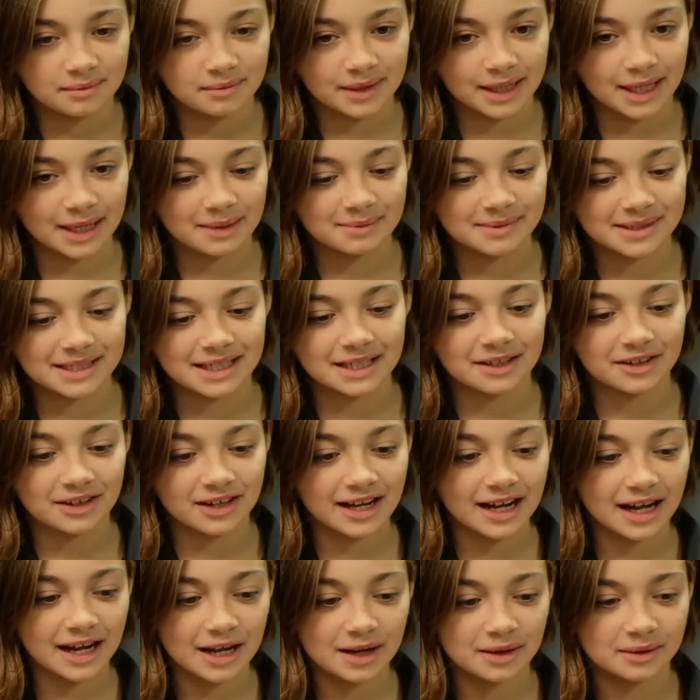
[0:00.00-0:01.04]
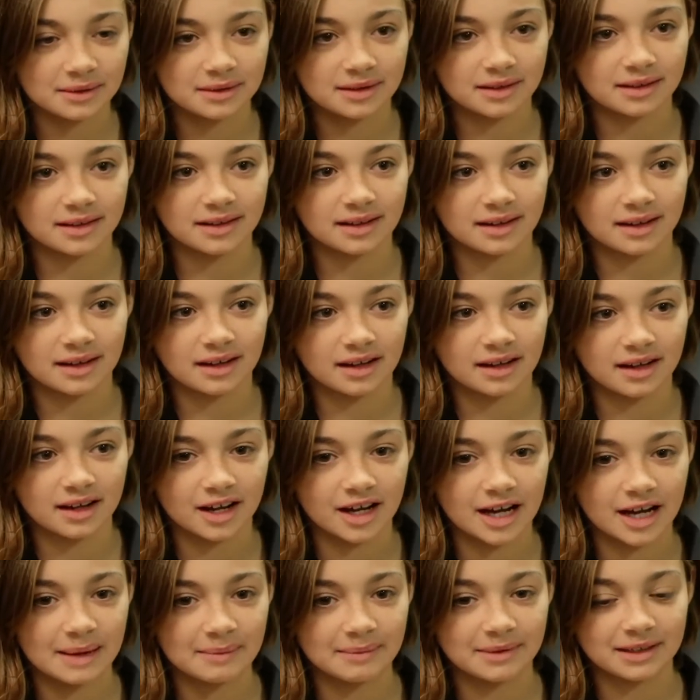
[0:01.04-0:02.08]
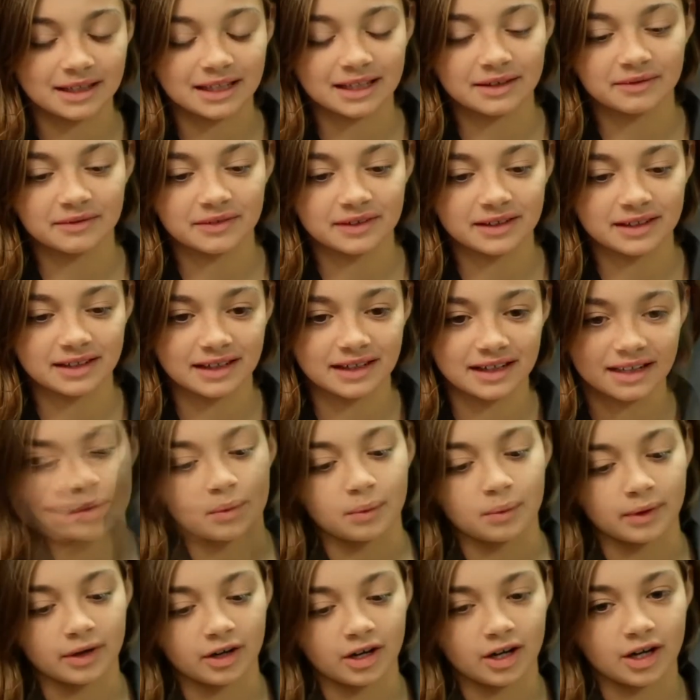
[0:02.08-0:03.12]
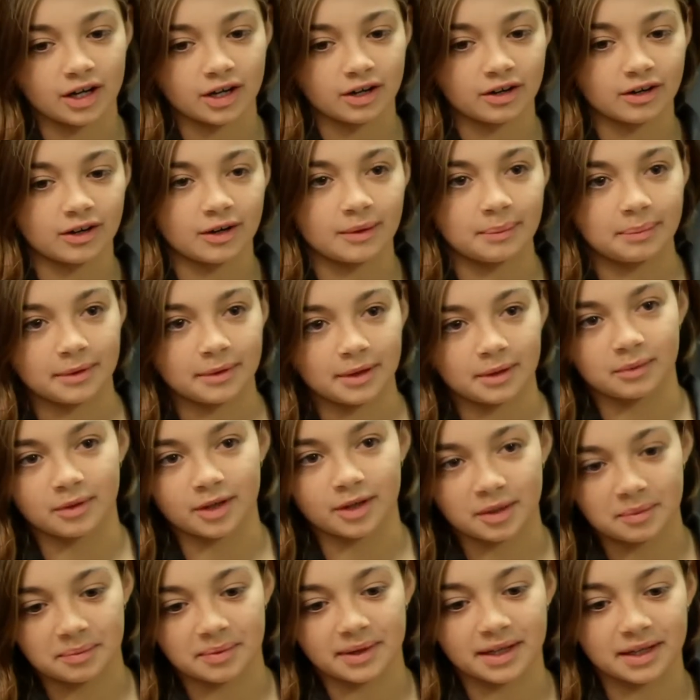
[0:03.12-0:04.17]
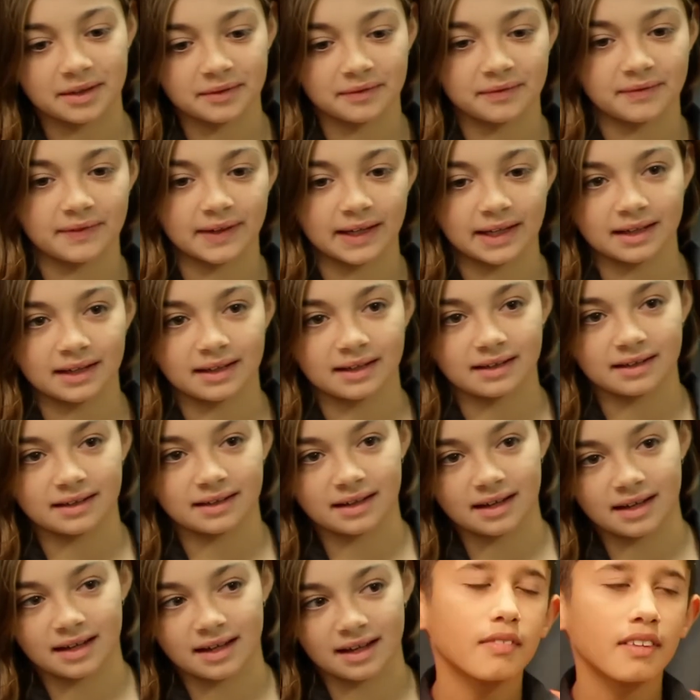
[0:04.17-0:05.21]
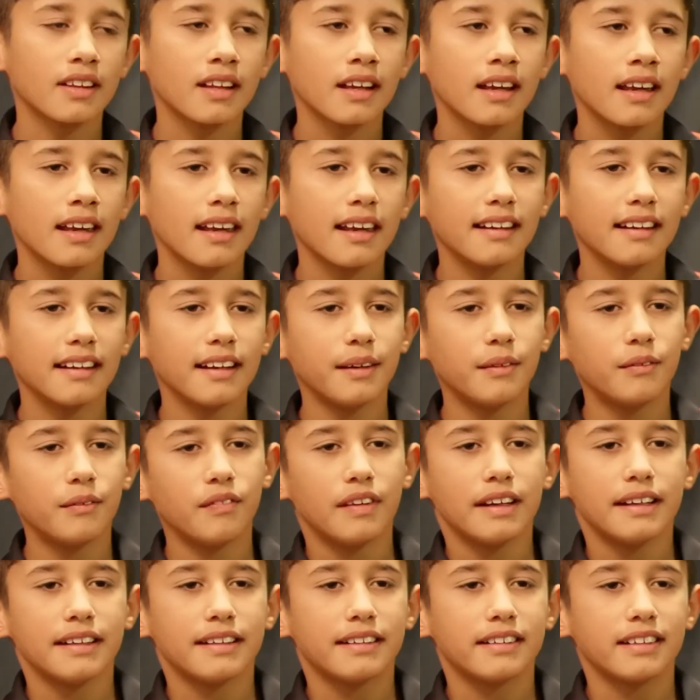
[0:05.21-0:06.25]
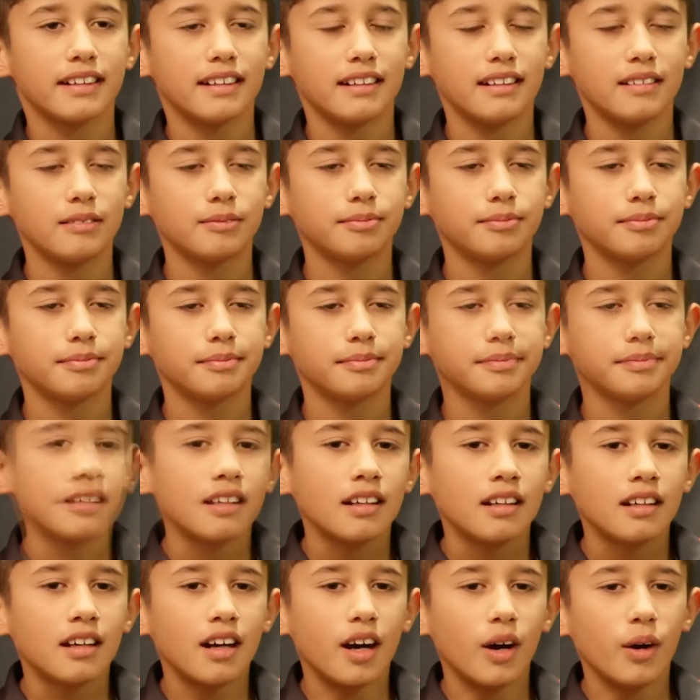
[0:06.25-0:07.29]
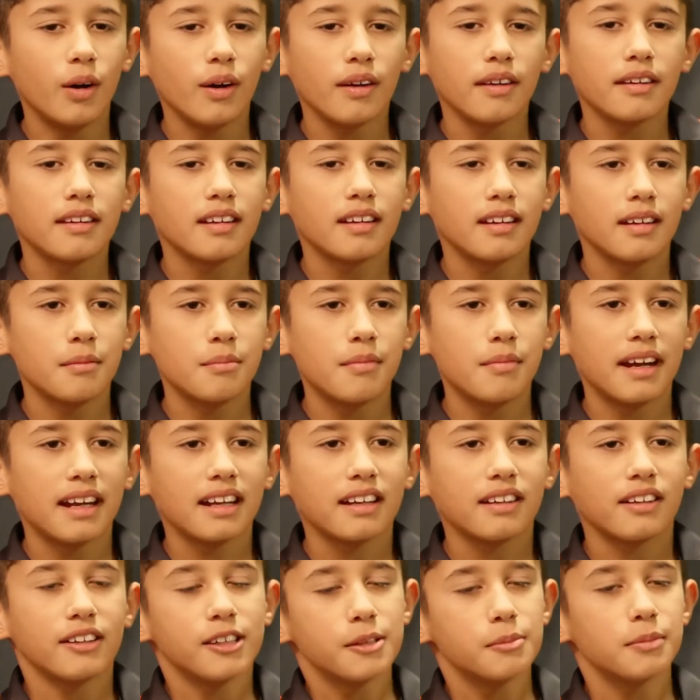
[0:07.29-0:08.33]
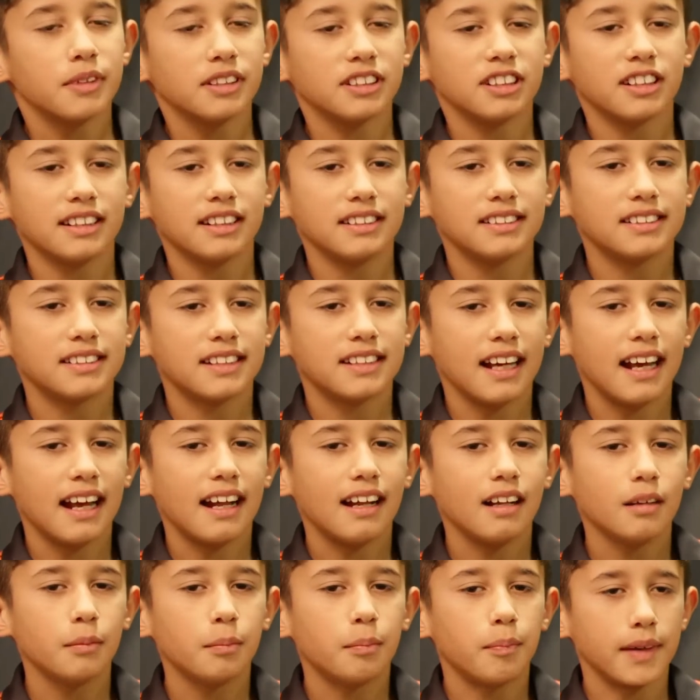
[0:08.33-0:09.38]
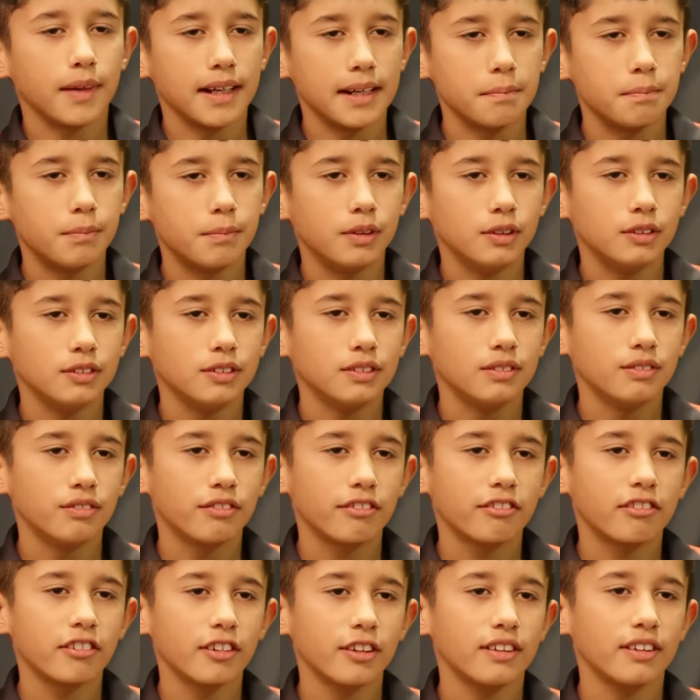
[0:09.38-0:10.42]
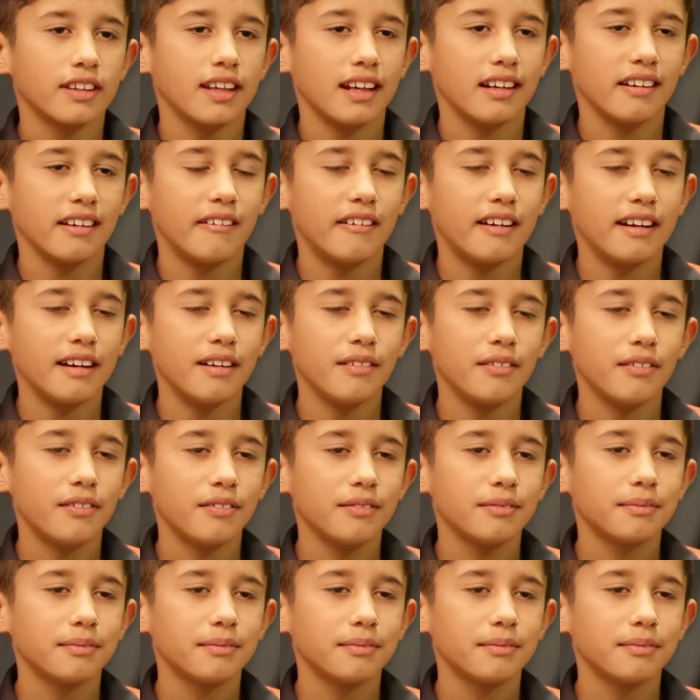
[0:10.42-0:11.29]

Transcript: My name's Kira Howard. I'm 11. When I grow up, I want to be a vet, and inventor. I want to make new machines to help people through their life.